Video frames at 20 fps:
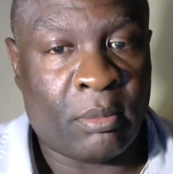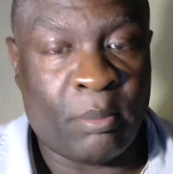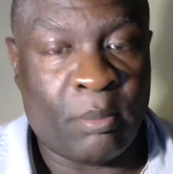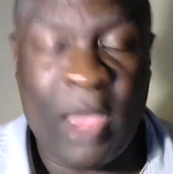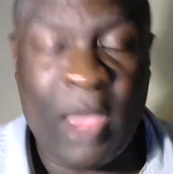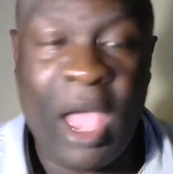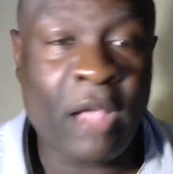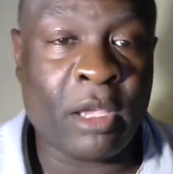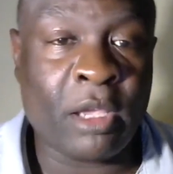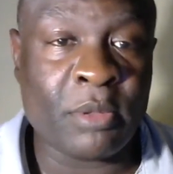
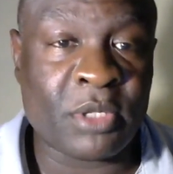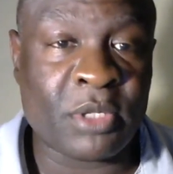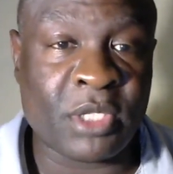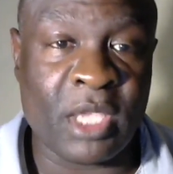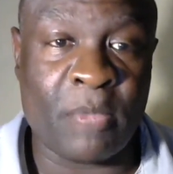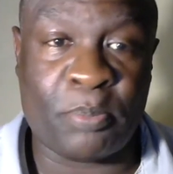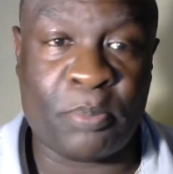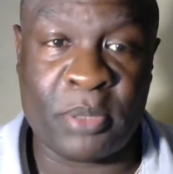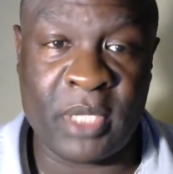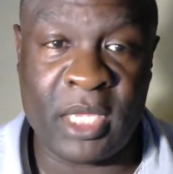Malcolm
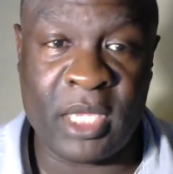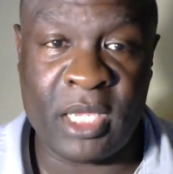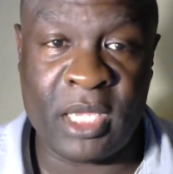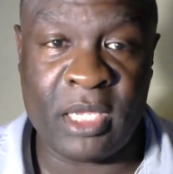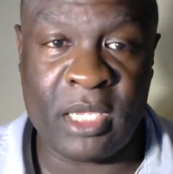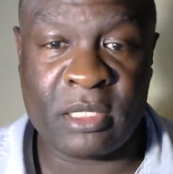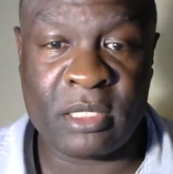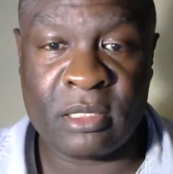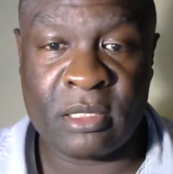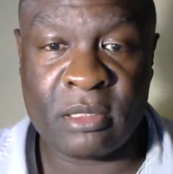said,
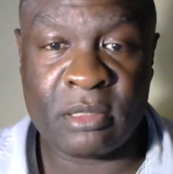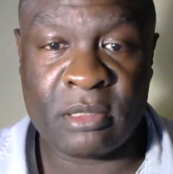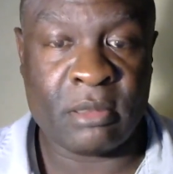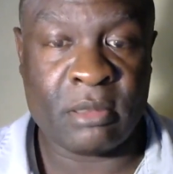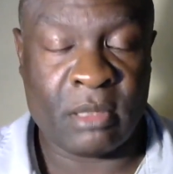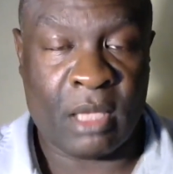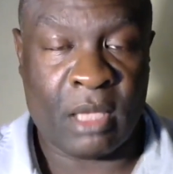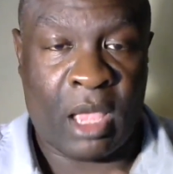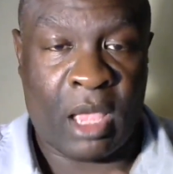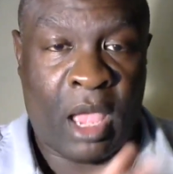please,
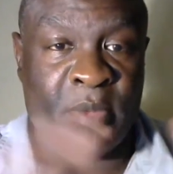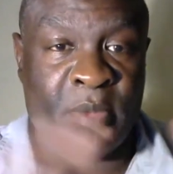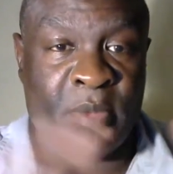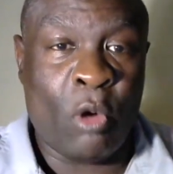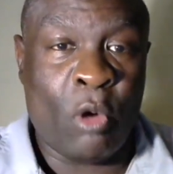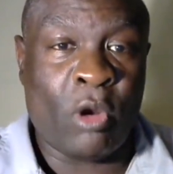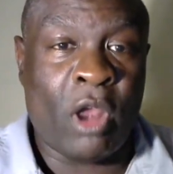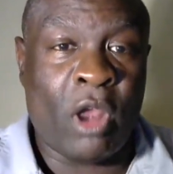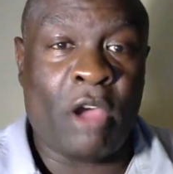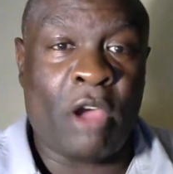I'm
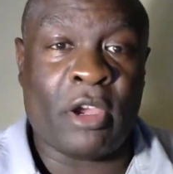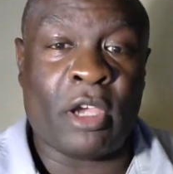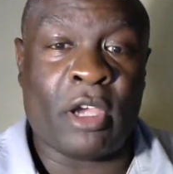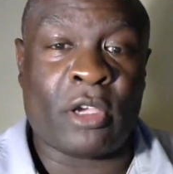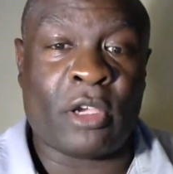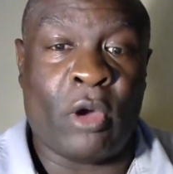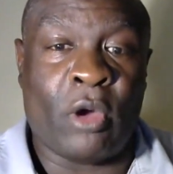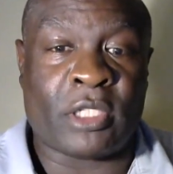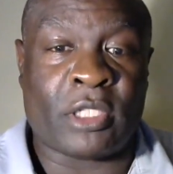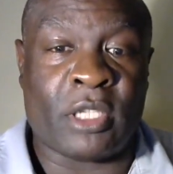no longer
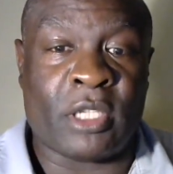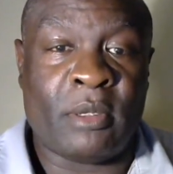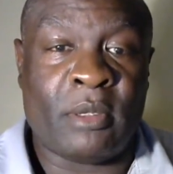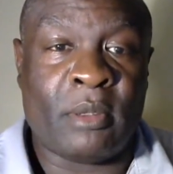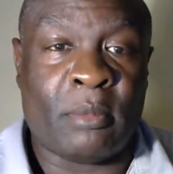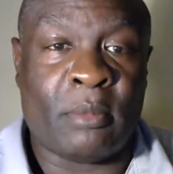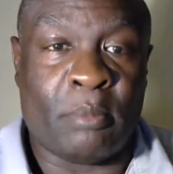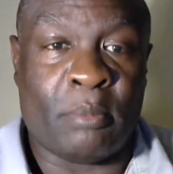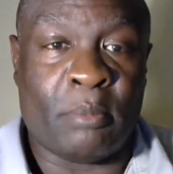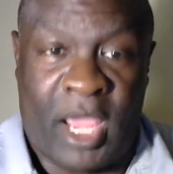going to
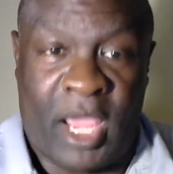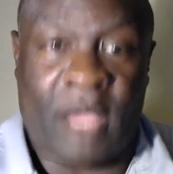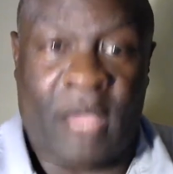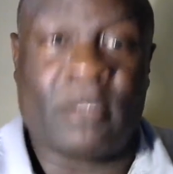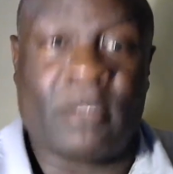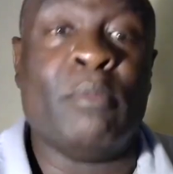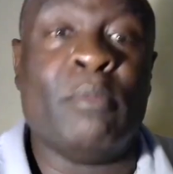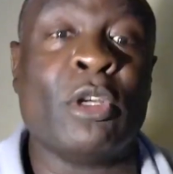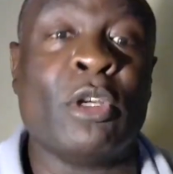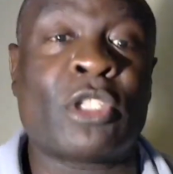blame
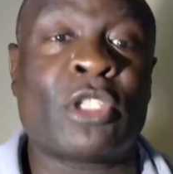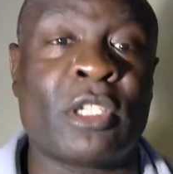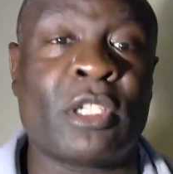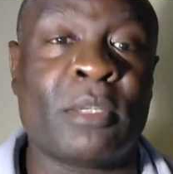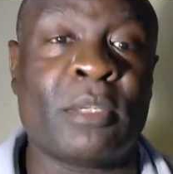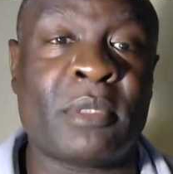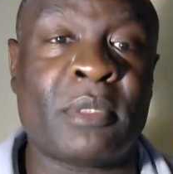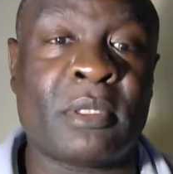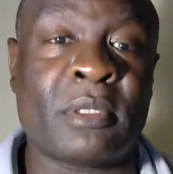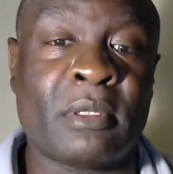the
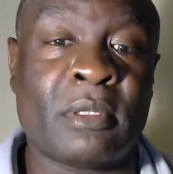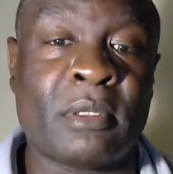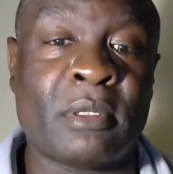Muslims,